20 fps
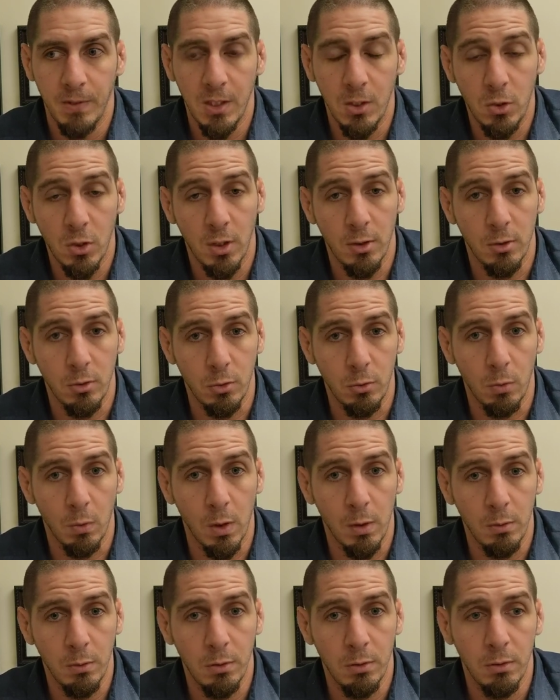each other's
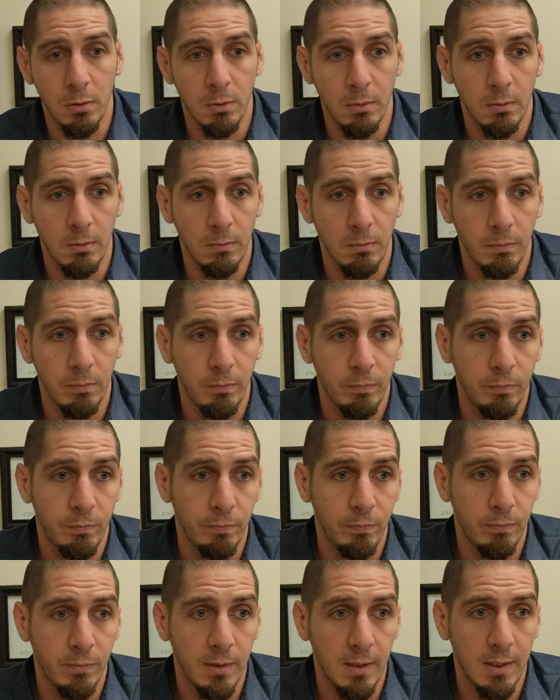growth
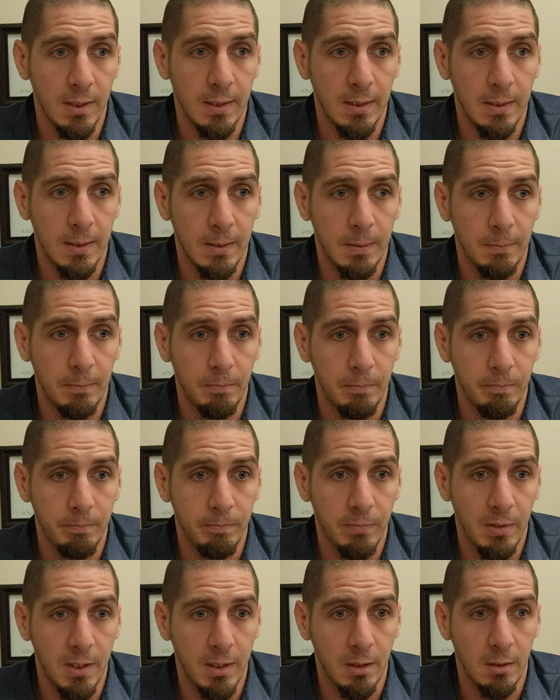
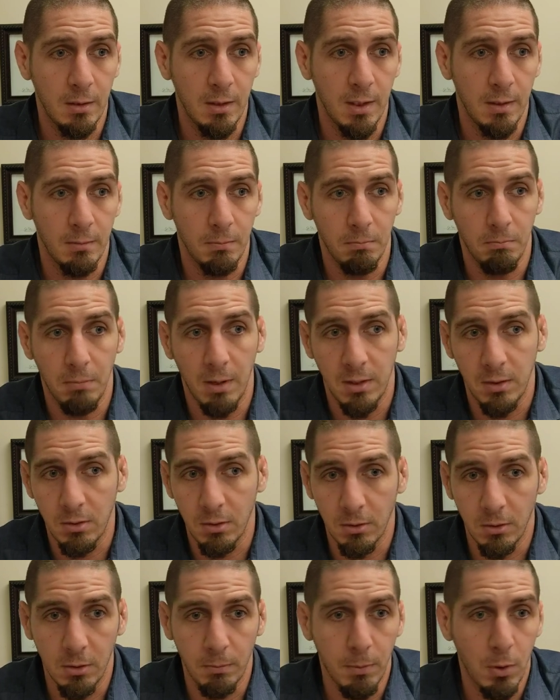and
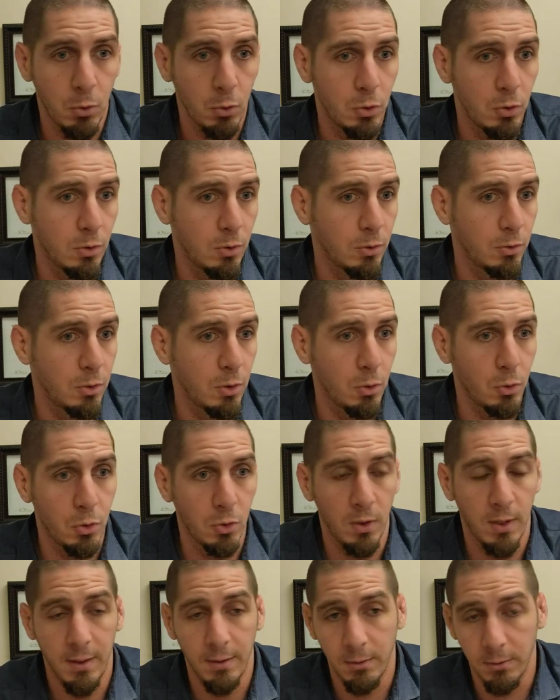mental, emotional,
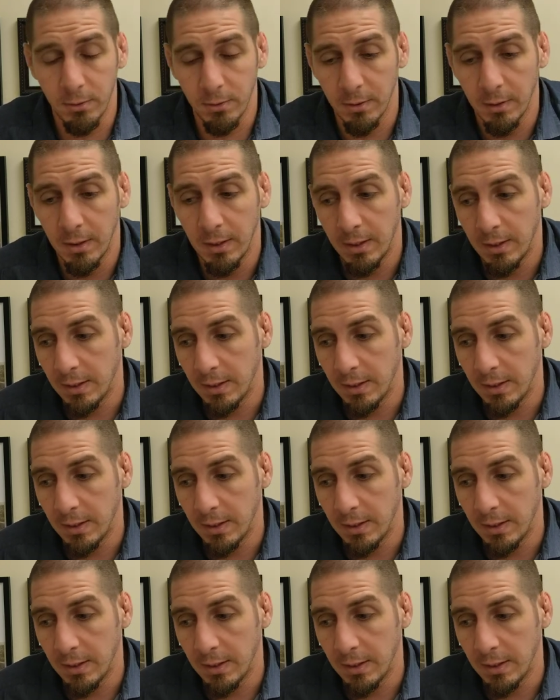social health.